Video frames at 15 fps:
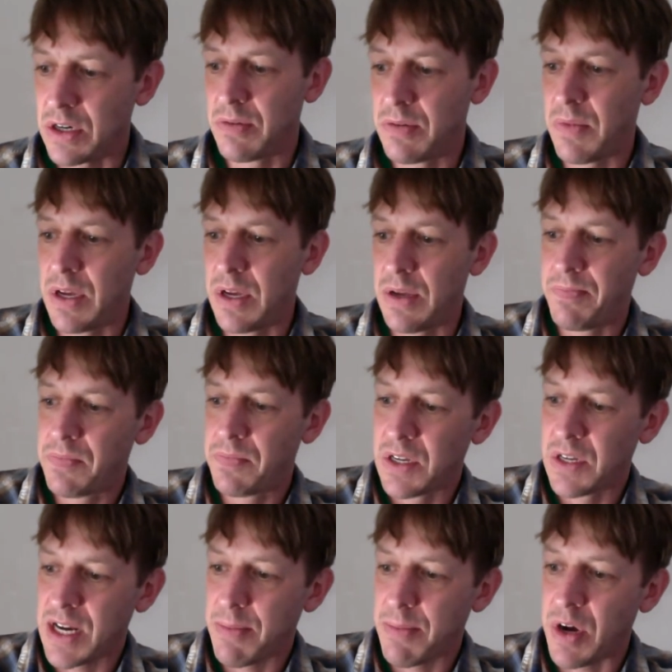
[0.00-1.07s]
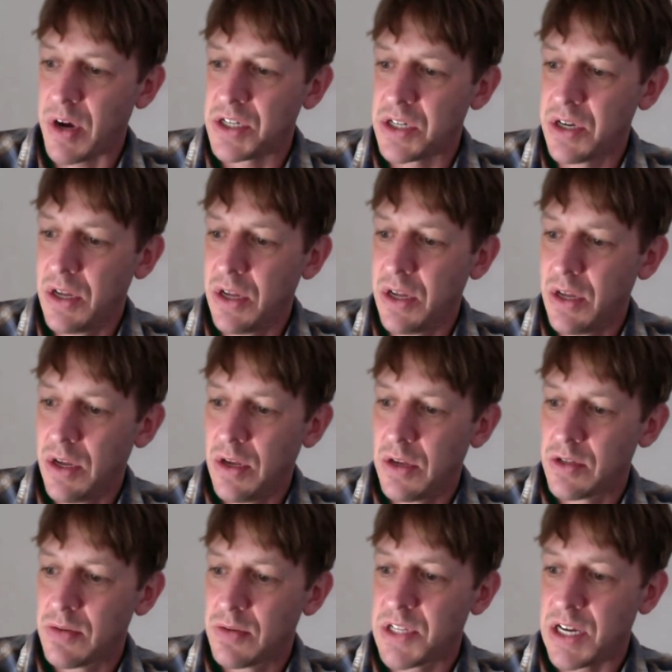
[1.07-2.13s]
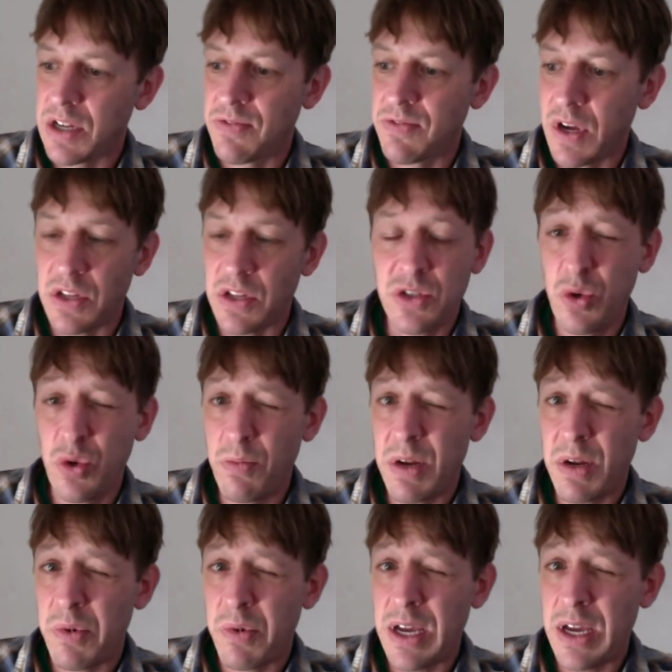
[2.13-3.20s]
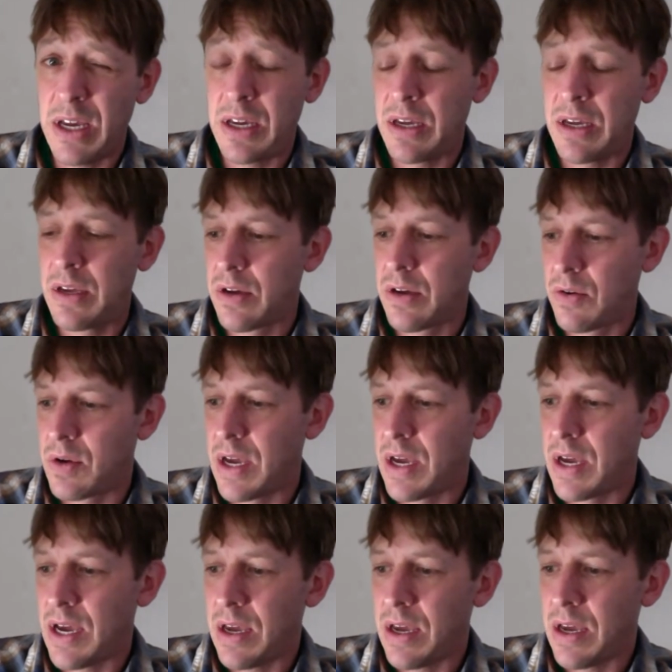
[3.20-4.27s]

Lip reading: my stopwatch. So I'm going to take a 2-minute break, okay?